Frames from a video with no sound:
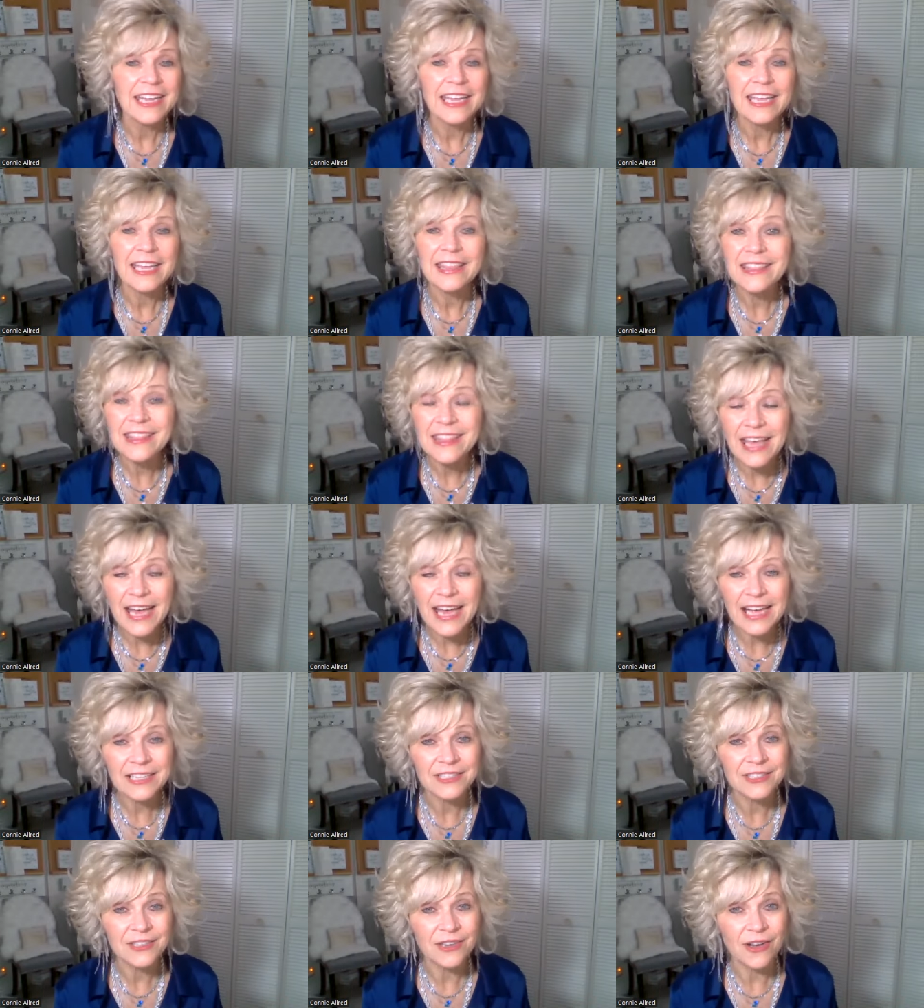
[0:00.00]
And
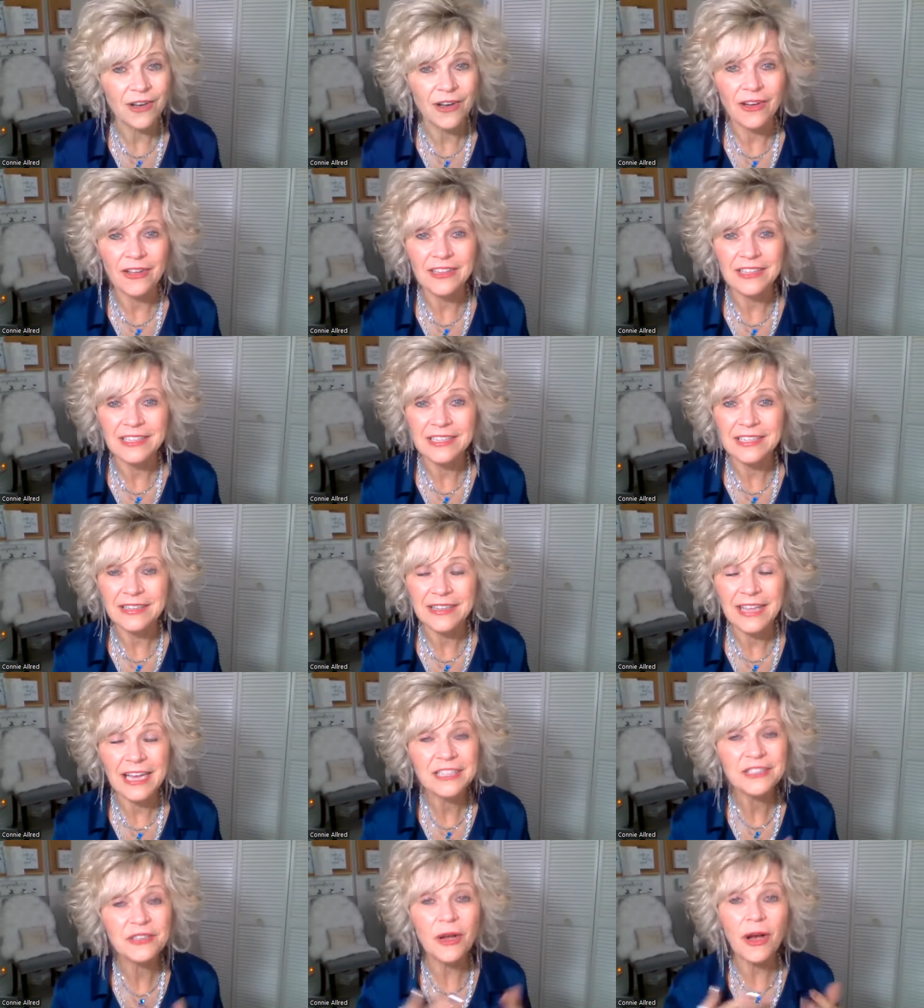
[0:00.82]
that's all it,
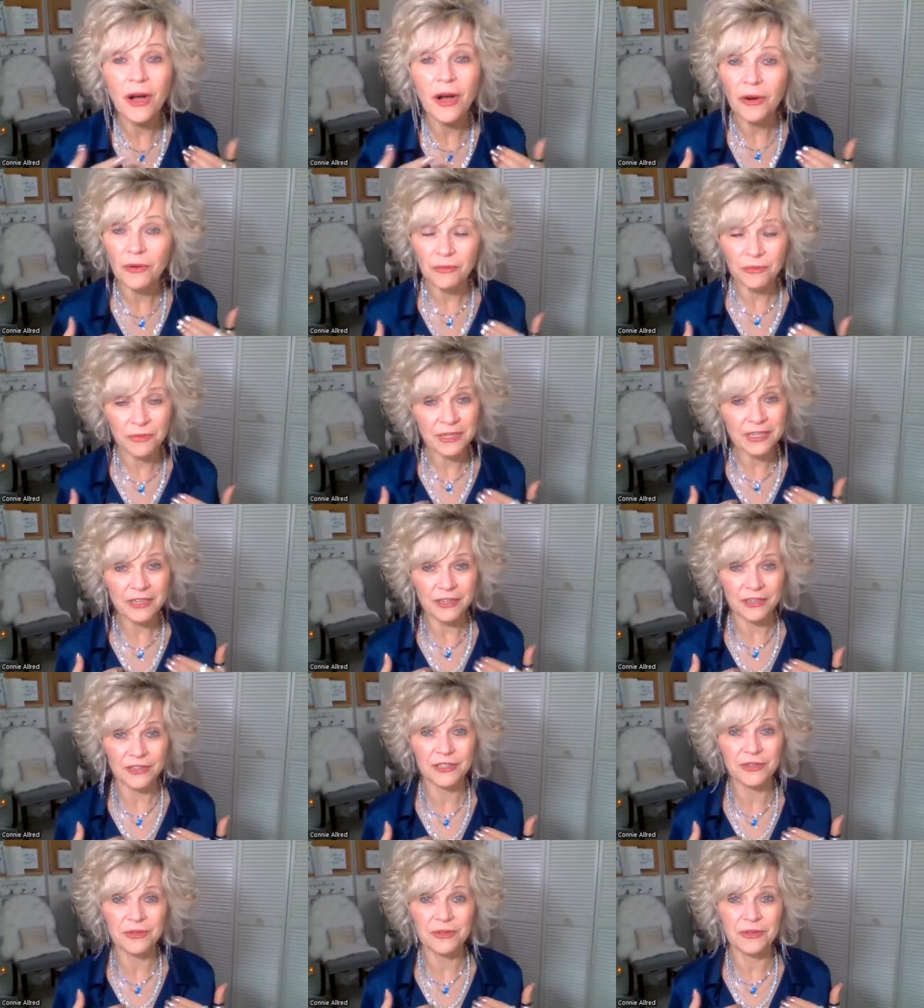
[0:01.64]
that's all we
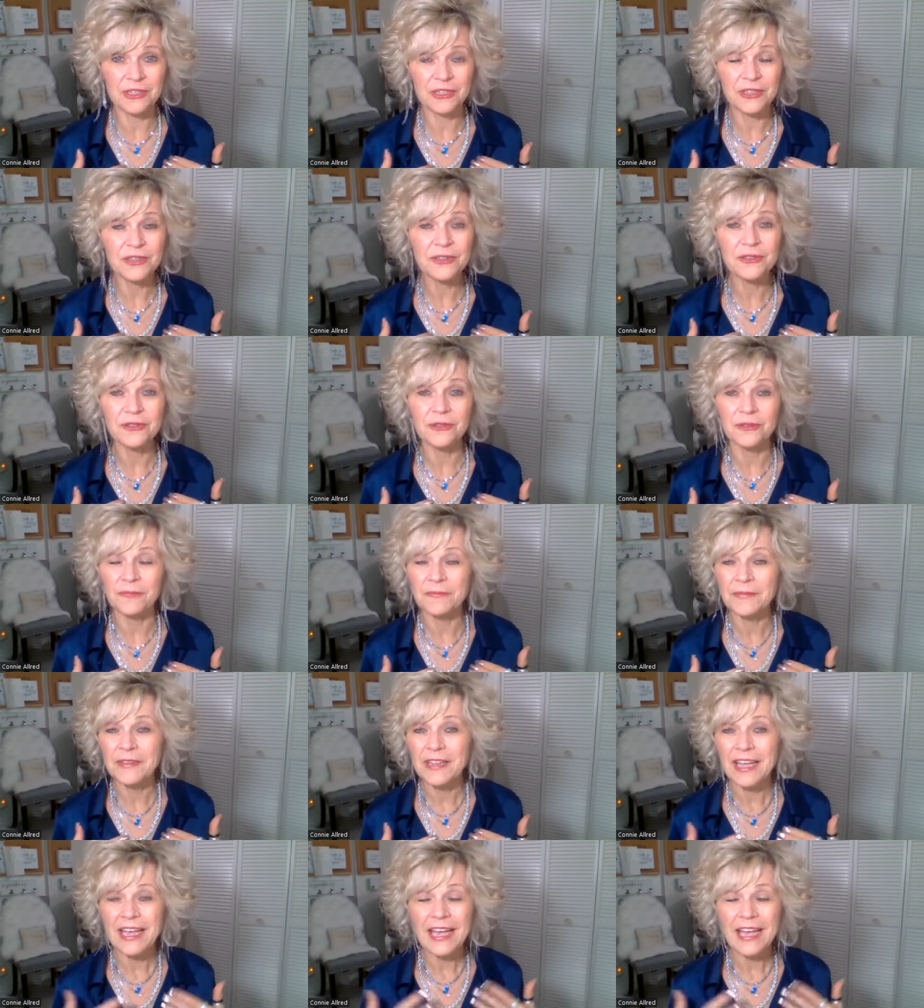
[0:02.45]
are doing too.